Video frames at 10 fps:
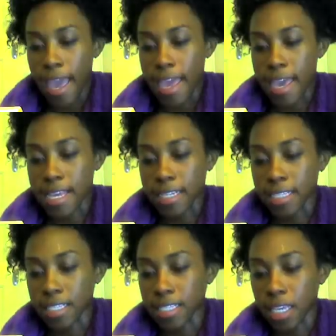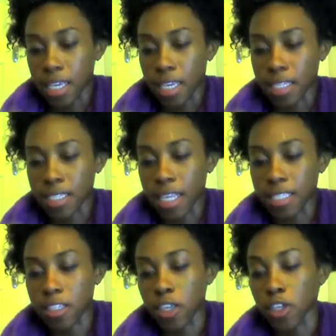And it says
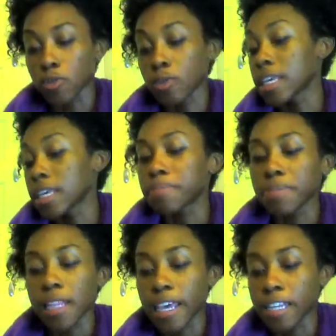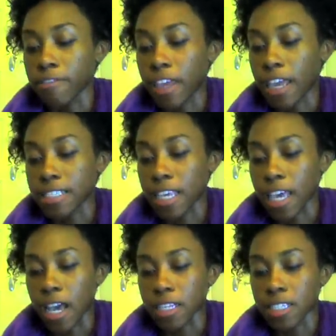it's a unique blend of
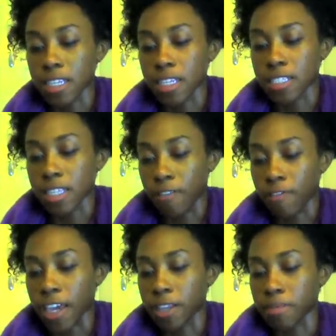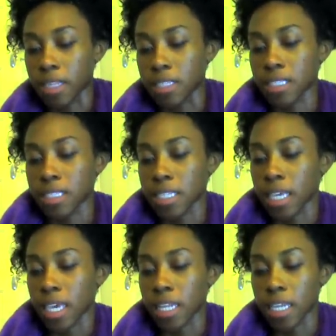antioxidants and vitamins
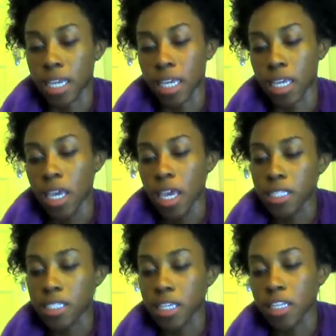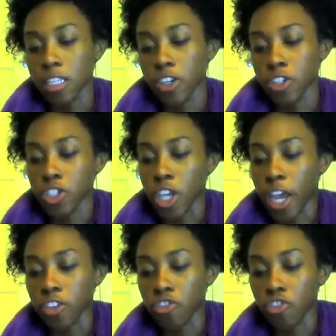C and E. It's a clear
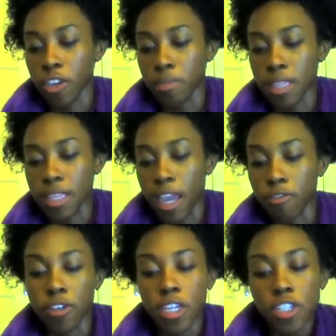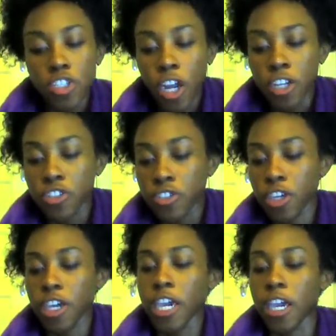shine treatment that recharges
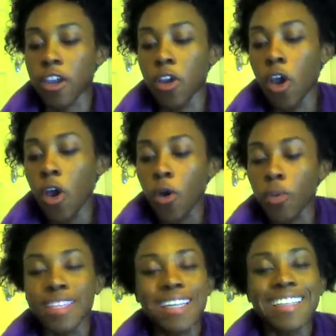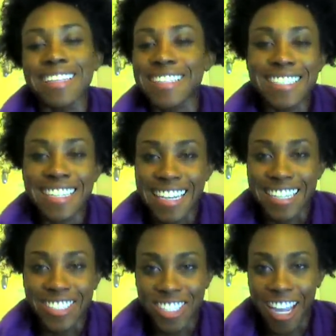your hair with
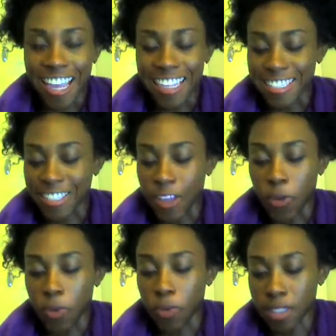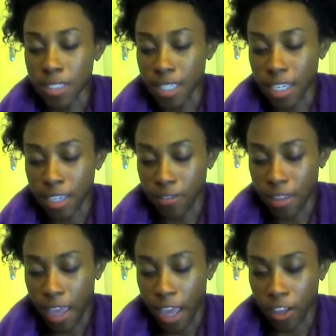glistening shine. So we'll see if
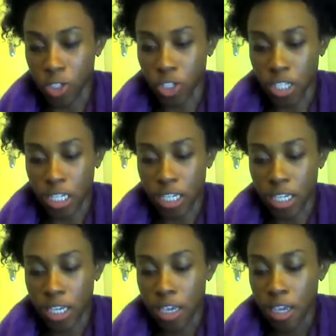they actually